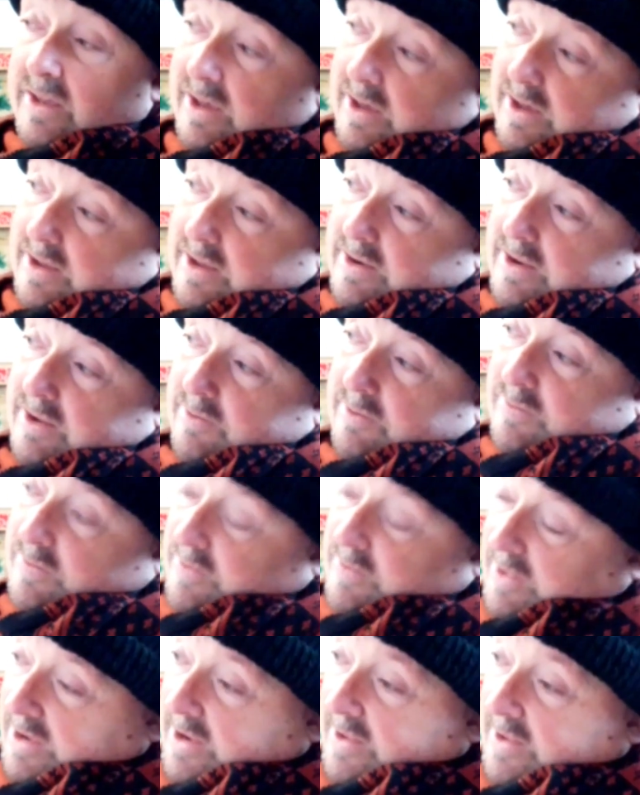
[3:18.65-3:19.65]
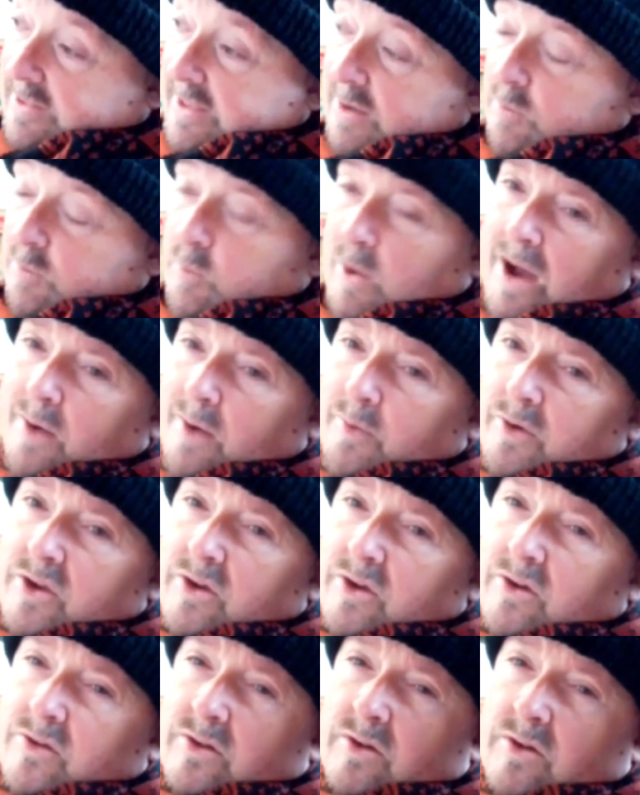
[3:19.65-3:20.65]
And I was thinking then, wow, a
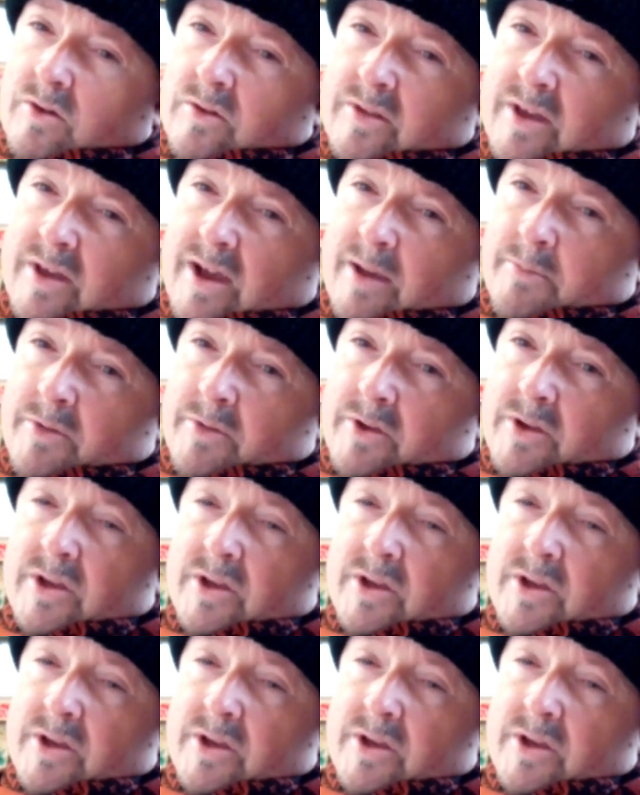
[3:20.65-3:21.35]
year is a long time.